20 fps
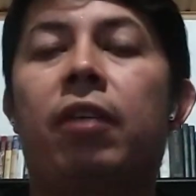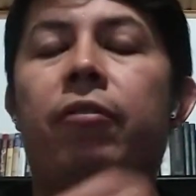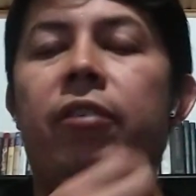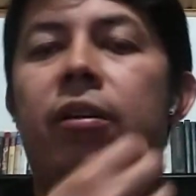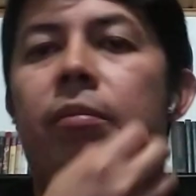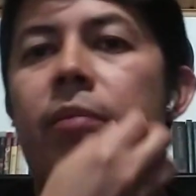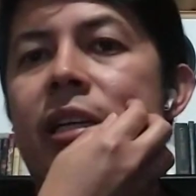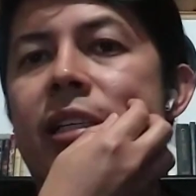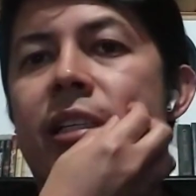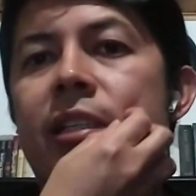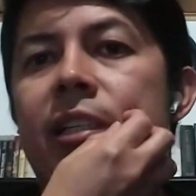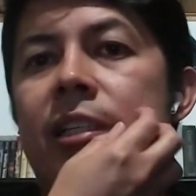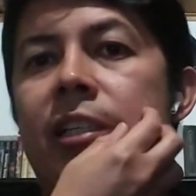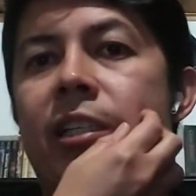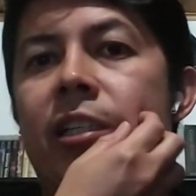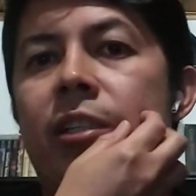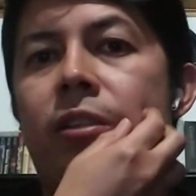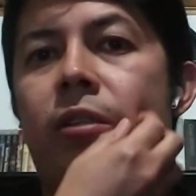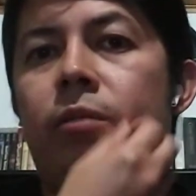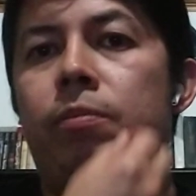Imagine that
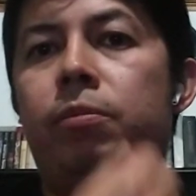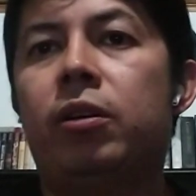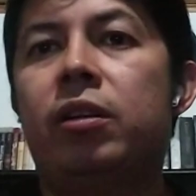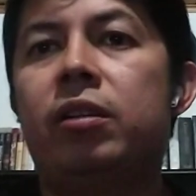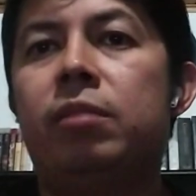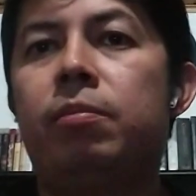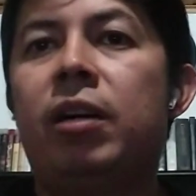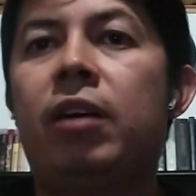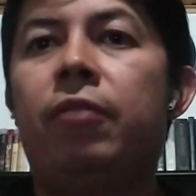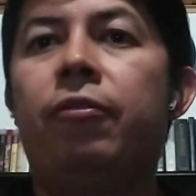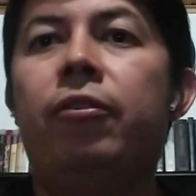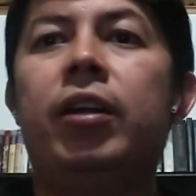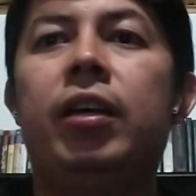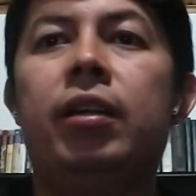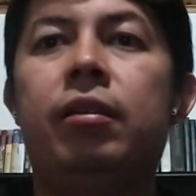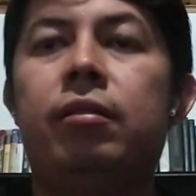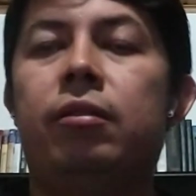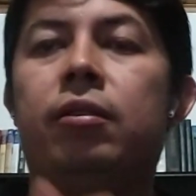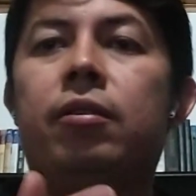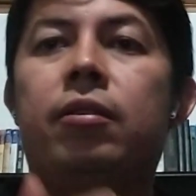she just bought a smartphone
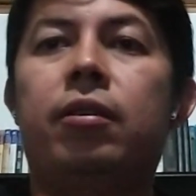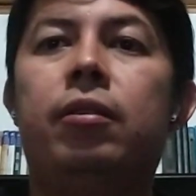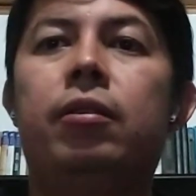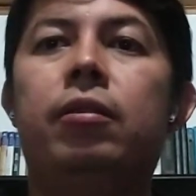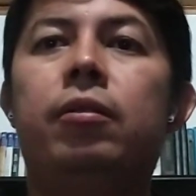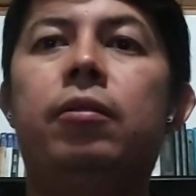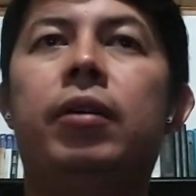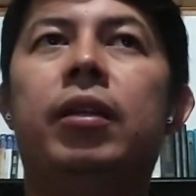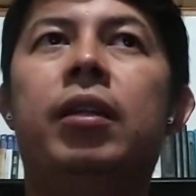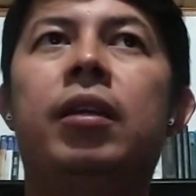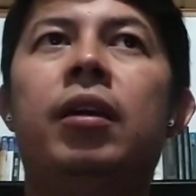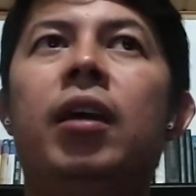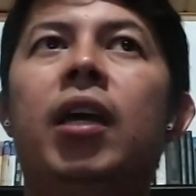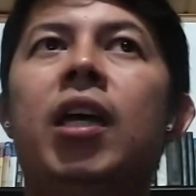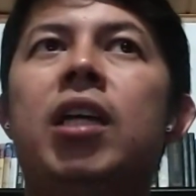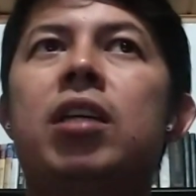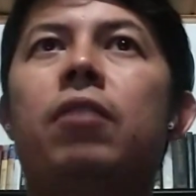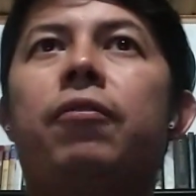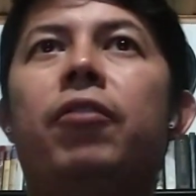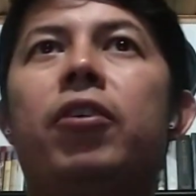and you're going to do it.
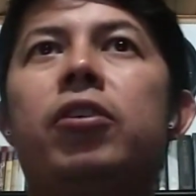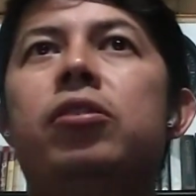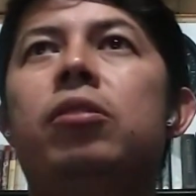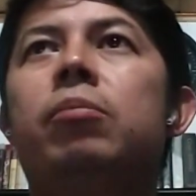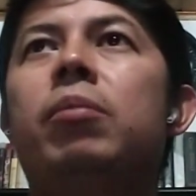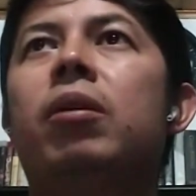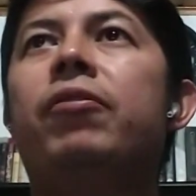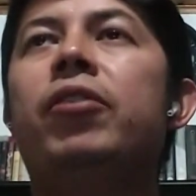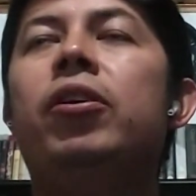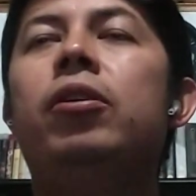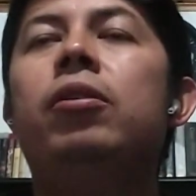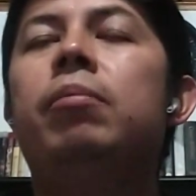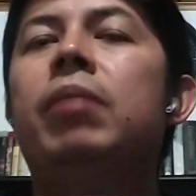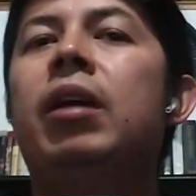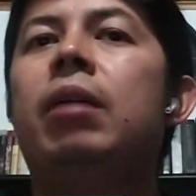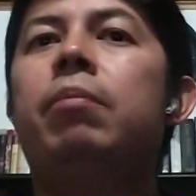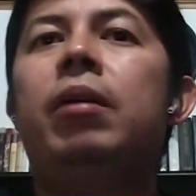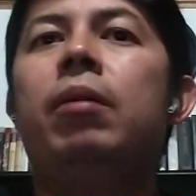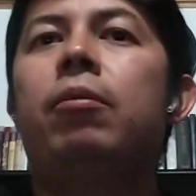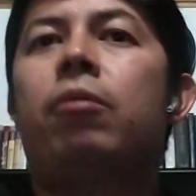So for some of you,
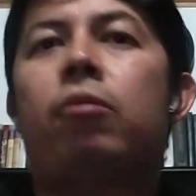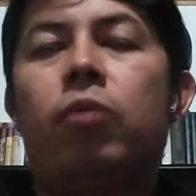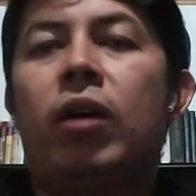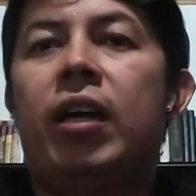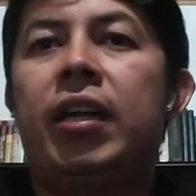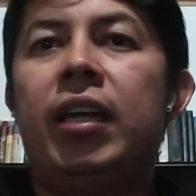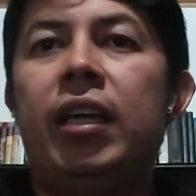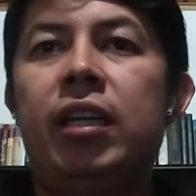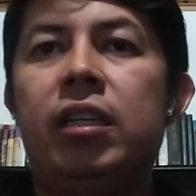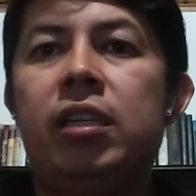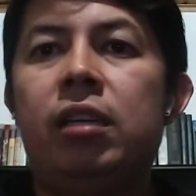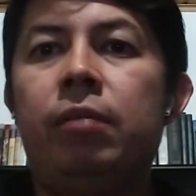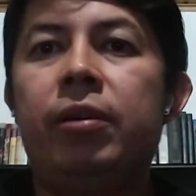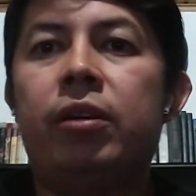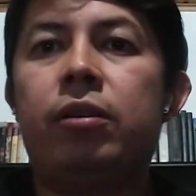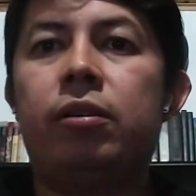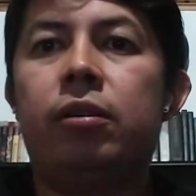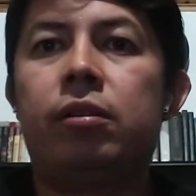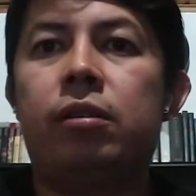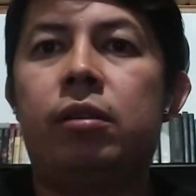may be quite easy
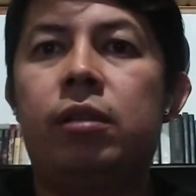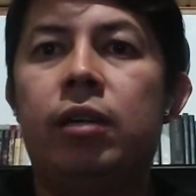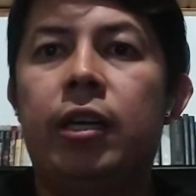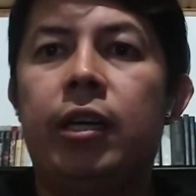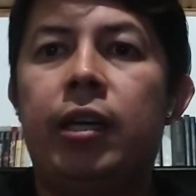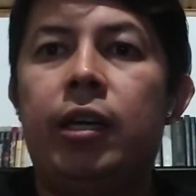because